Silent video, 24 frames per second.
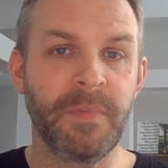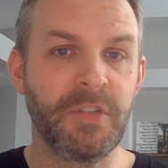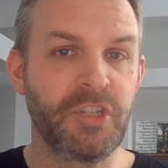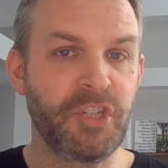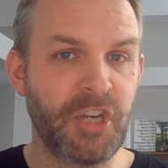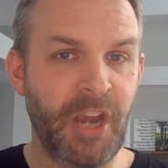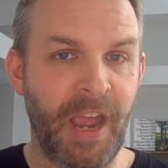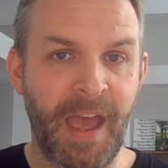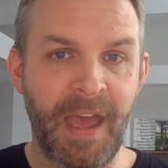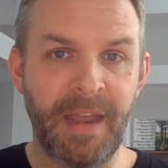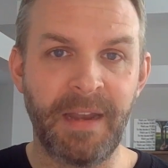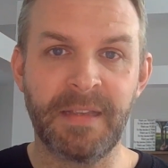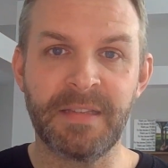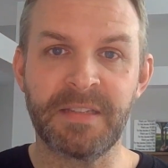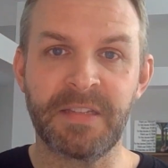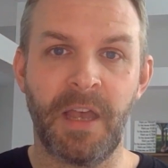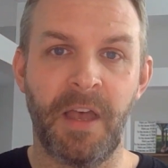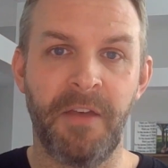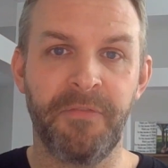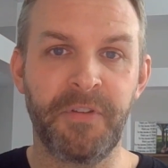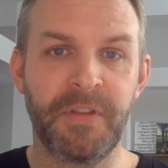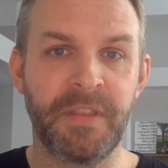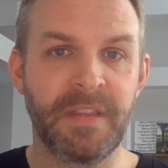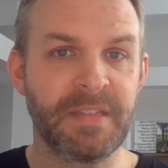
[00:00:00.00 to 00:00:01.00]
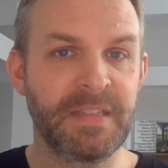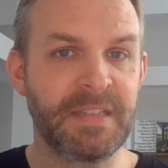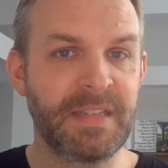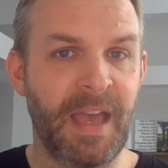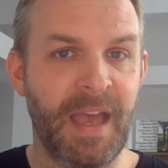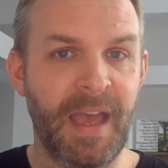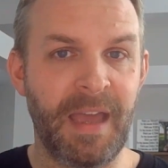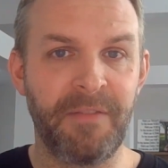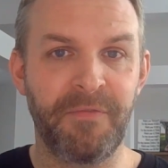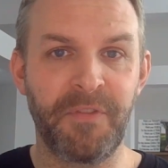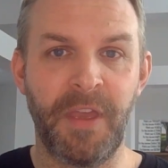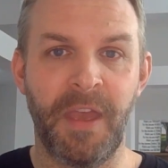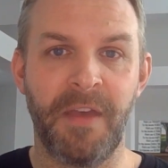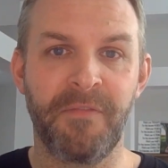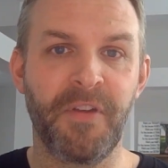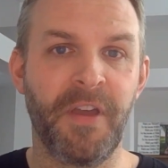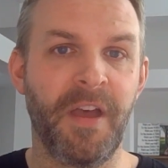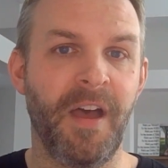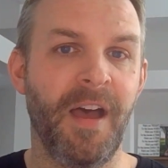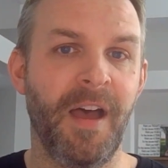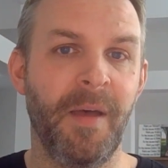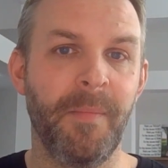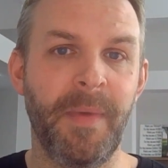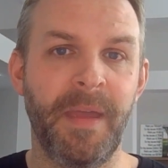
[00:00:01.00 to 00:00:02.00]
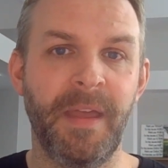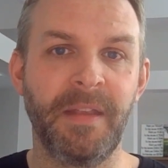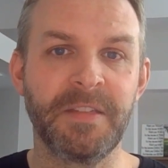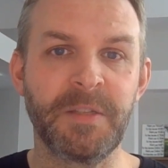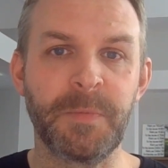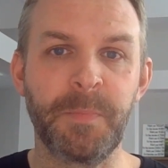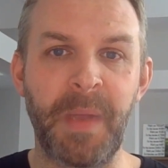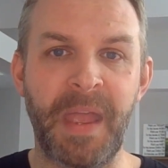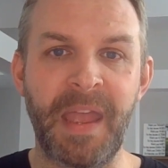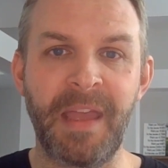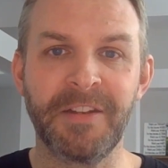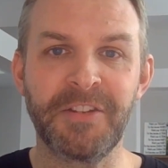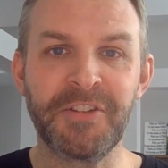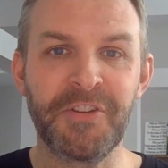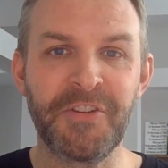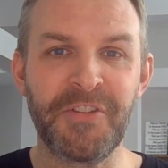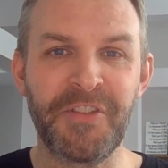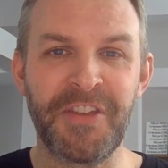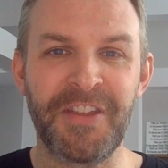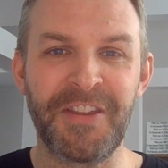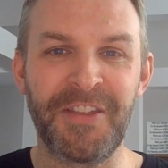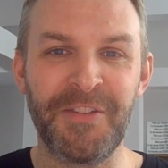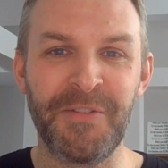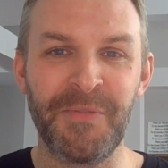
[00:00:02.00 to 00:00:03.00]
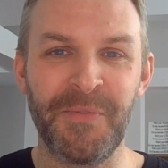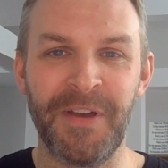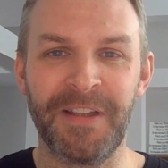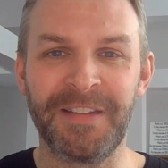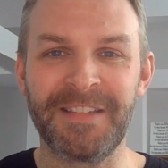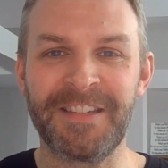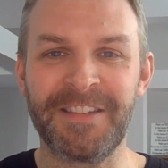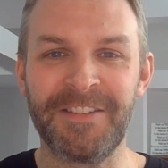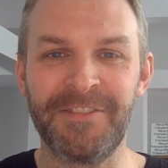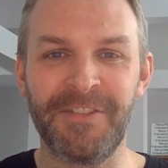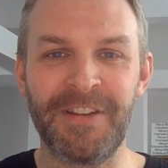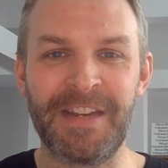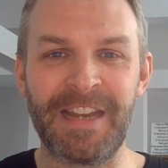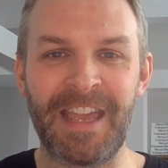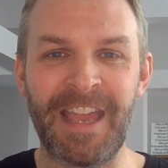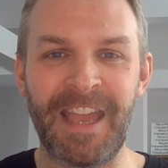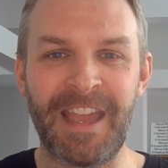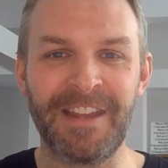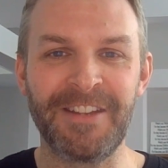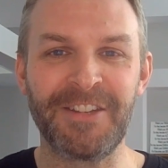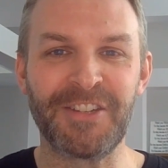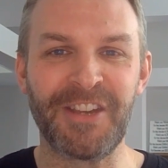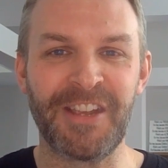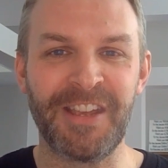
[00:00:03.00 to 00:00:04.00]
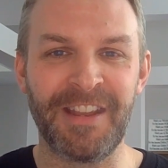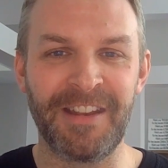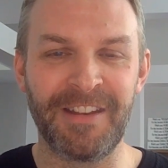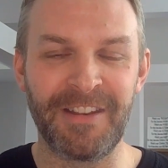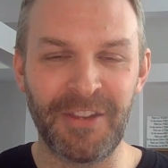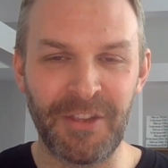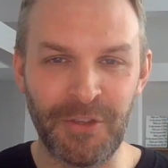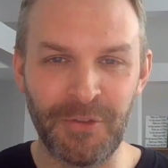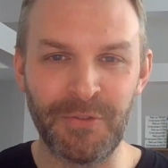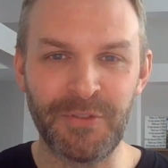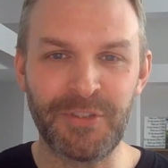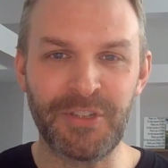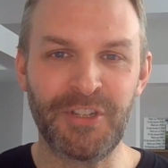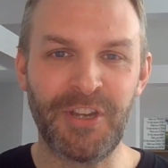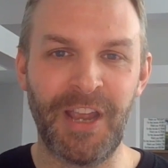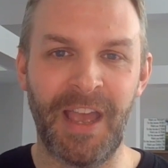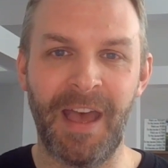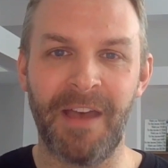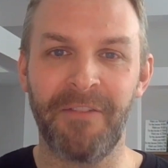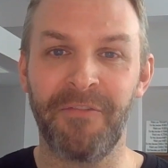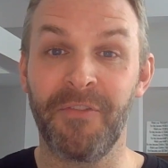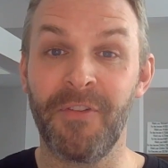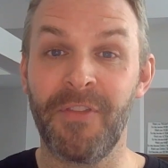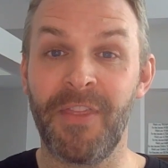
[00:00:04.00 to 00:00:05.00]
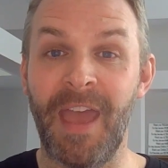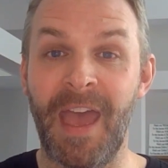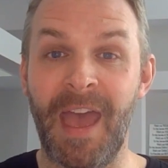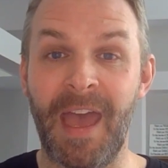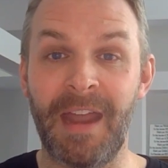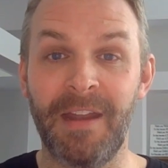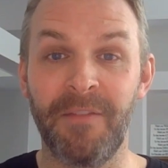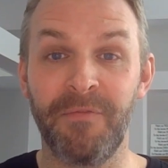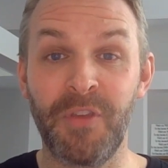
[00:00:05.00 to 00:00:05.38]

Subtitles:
Chat is off to the side. If you have comments, banter that you want to engage in, use chat for that.